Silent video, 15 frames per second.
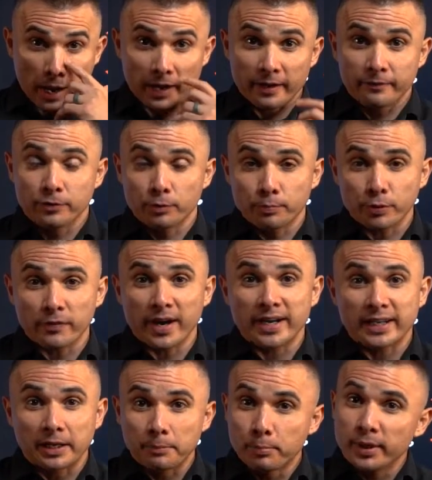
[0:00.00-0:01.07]
If you're
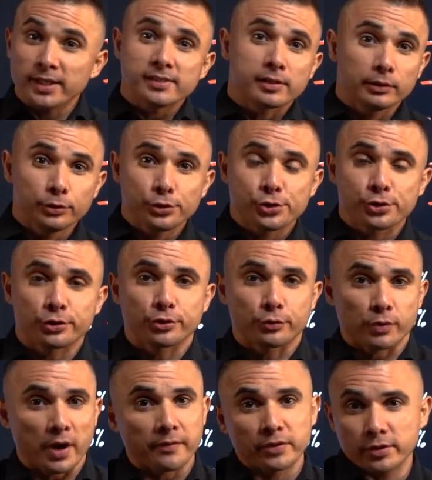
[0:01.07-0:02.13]
providing a big solution, your
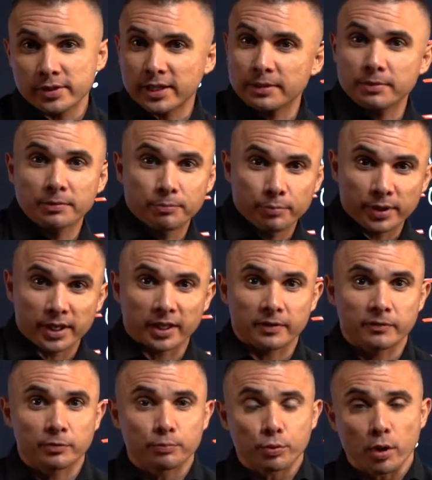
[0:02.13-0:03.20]
revenue is going to be big.
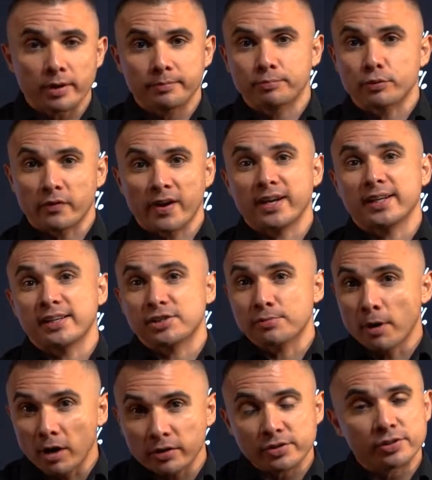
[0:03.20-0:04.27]
If you're providing a
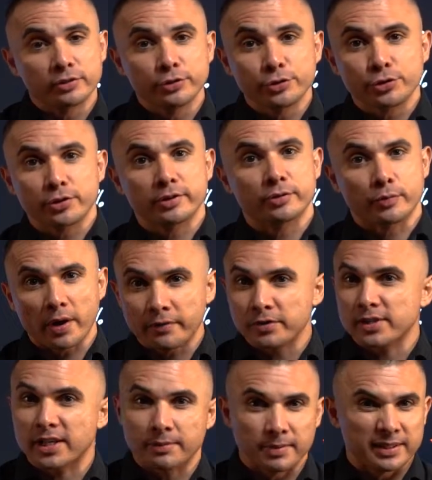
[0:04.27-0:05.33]
smaller solution, the revenue
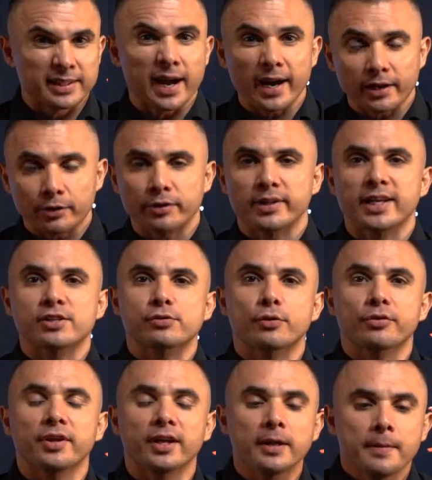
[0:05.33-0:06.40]
is going to be tighter and that sort
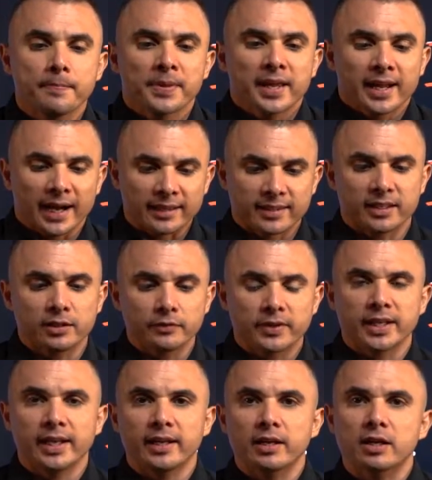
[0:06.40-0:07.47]
of thing. At the end of the
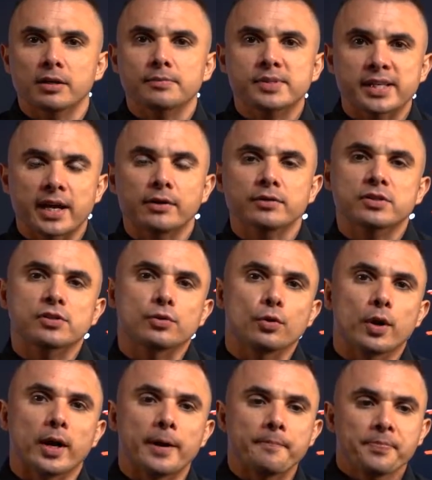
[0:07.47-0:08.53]
day, it comes down
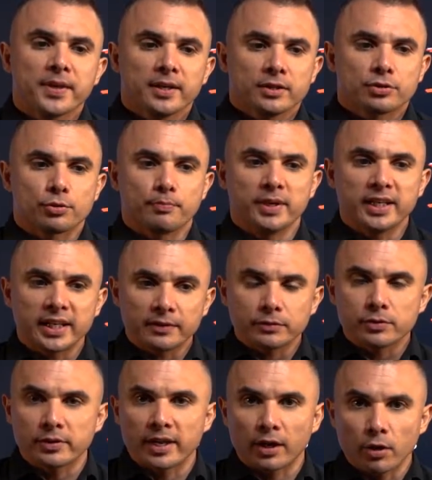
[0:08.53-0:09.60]
to being able
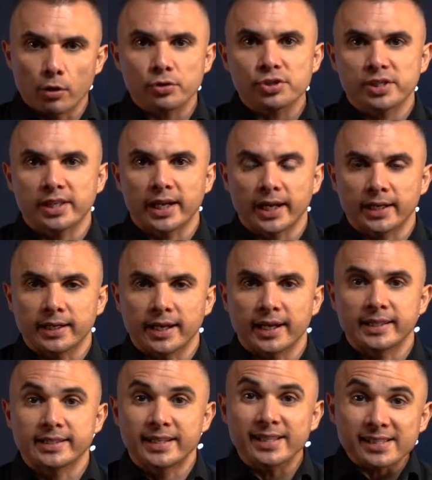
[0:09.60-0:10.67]
to negotiate
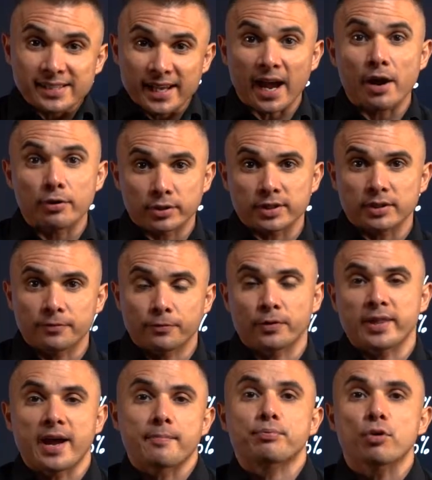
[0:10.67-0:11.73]
a discount for that